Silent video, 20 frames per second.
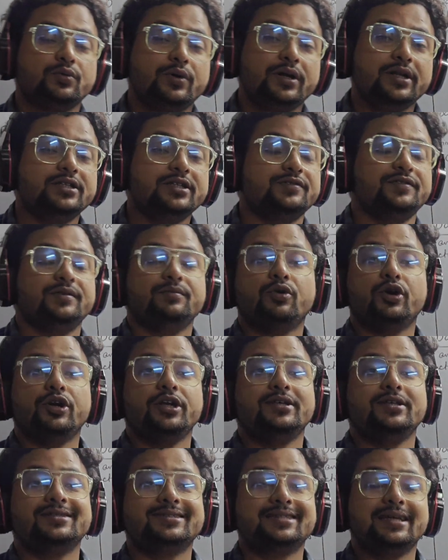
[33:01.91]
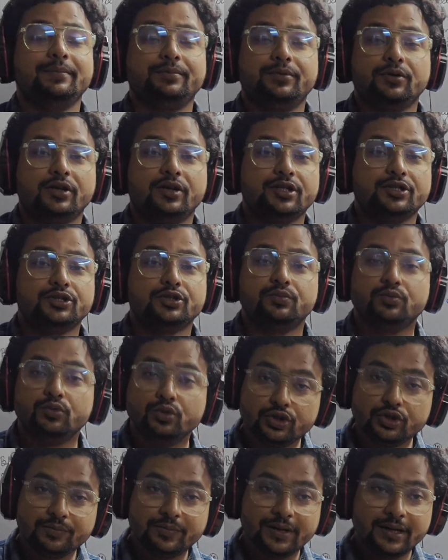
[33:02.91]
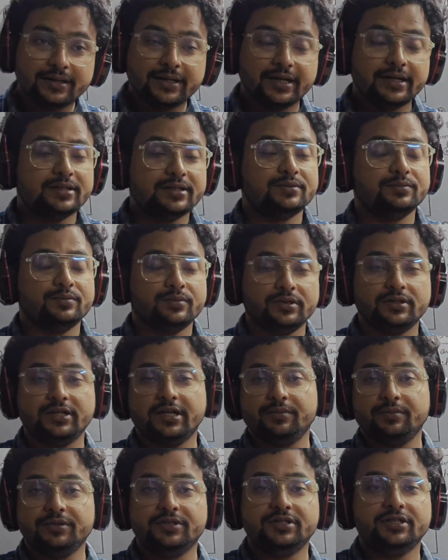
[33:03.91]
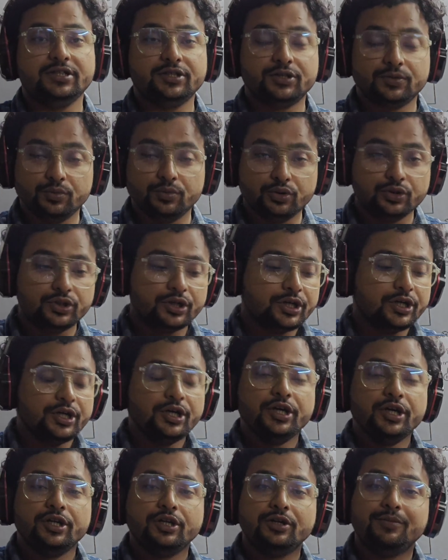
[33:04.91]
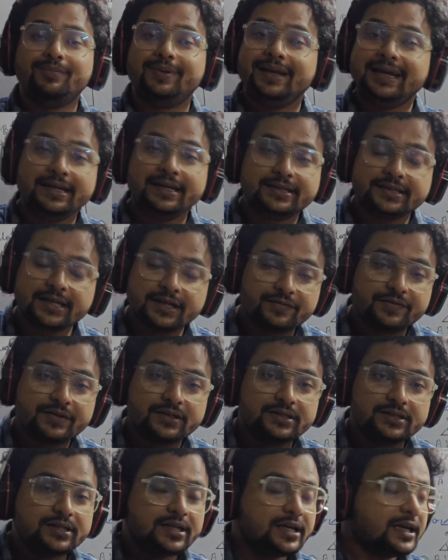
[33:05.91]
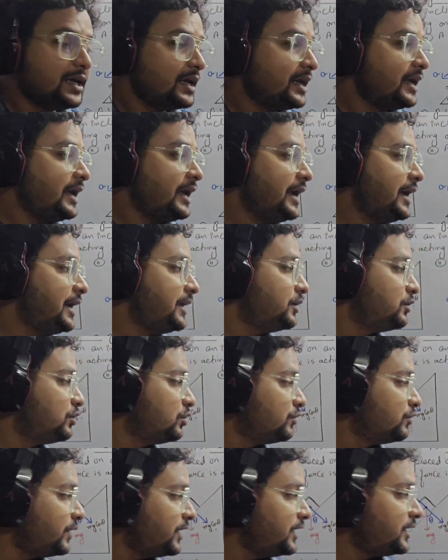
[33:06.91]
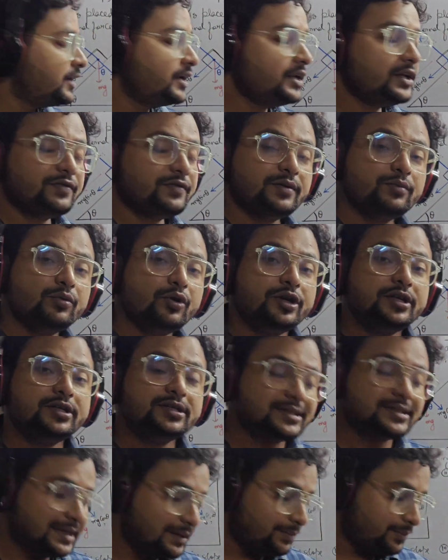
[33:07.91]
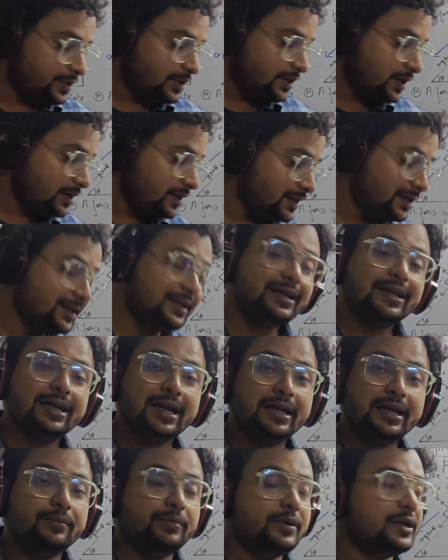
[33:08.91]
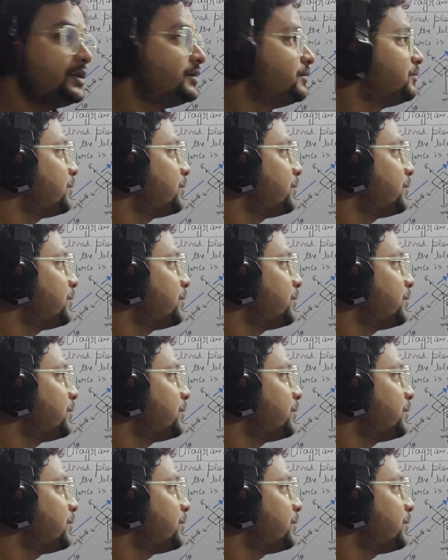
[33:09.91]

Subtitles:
One is if a body is kept on a smooth plane, that means in a smooth plane surface, and over here if a body is kept in an inclined plane.